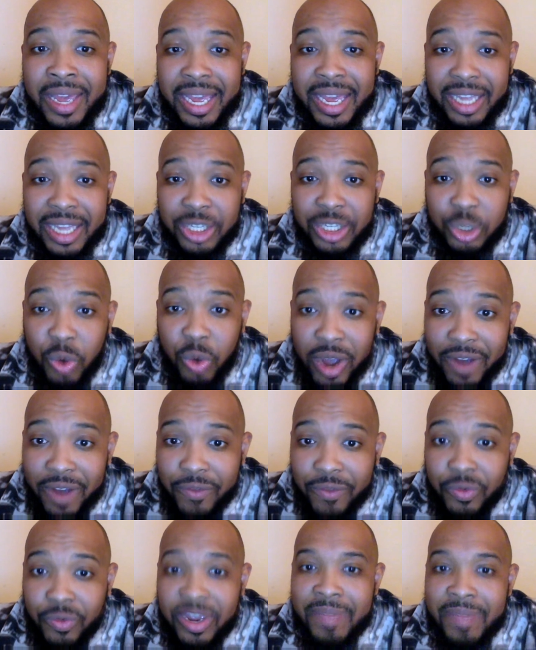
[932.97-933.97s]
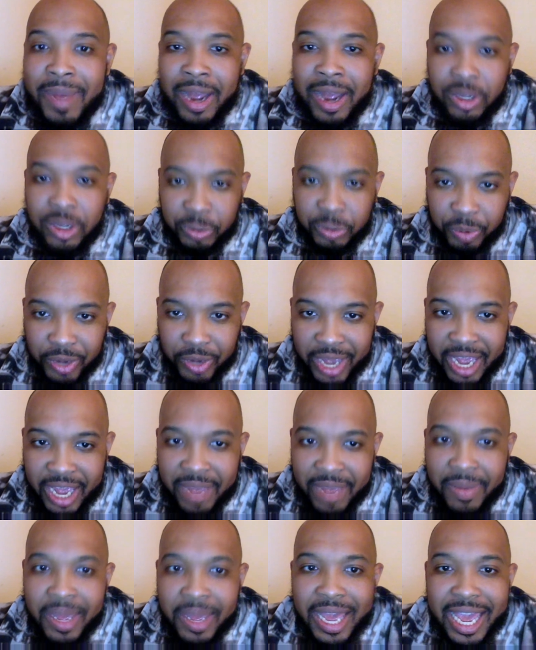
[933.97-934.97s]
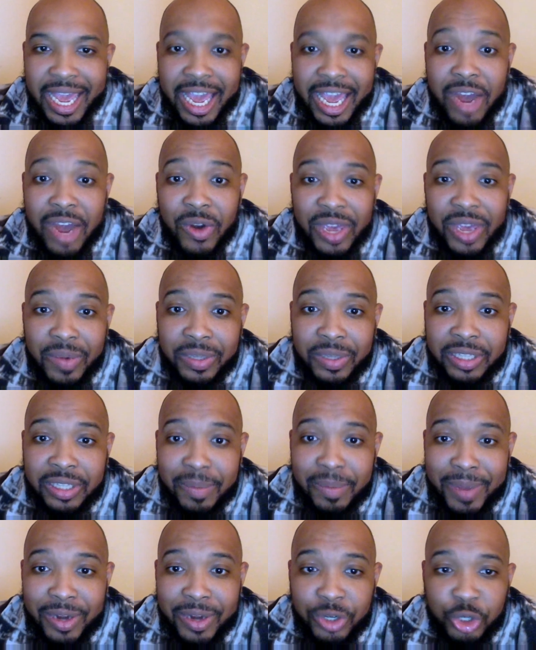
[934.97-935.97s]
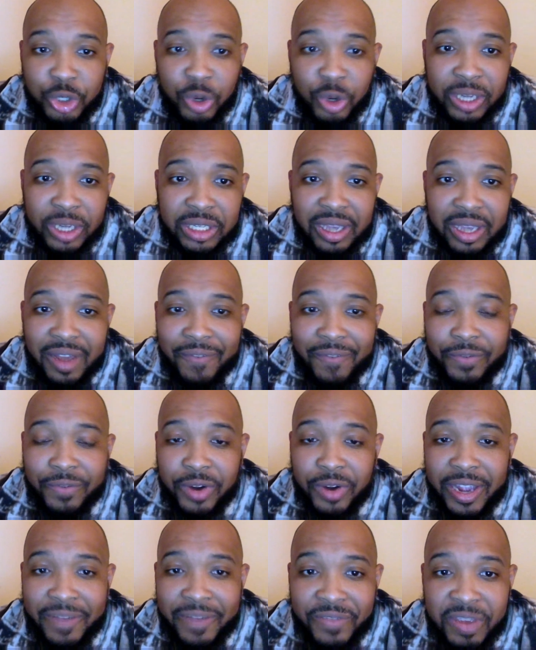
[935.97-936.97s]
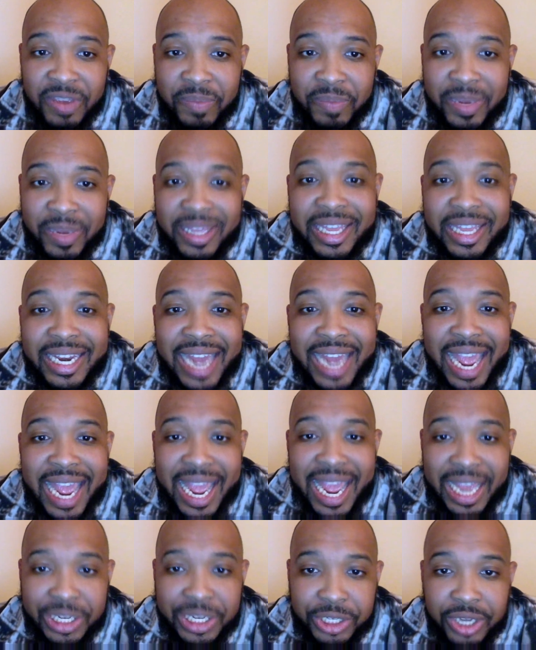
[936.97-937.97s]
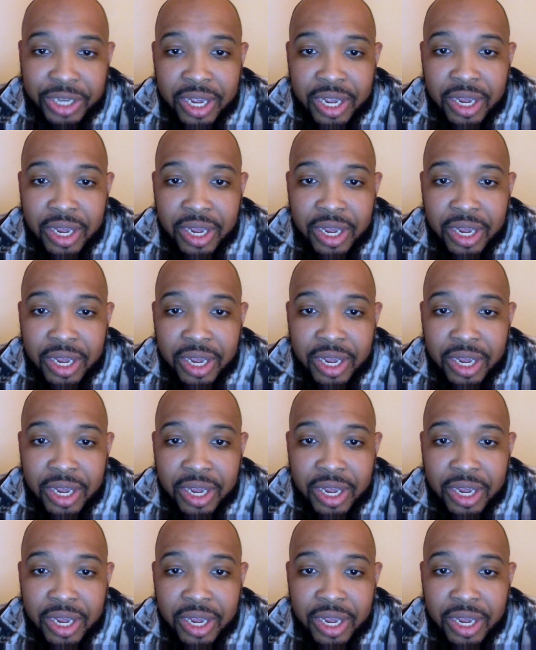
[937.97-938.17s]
and 12 rebounds per game. Hell, he was the better choice up for MVP than Nash.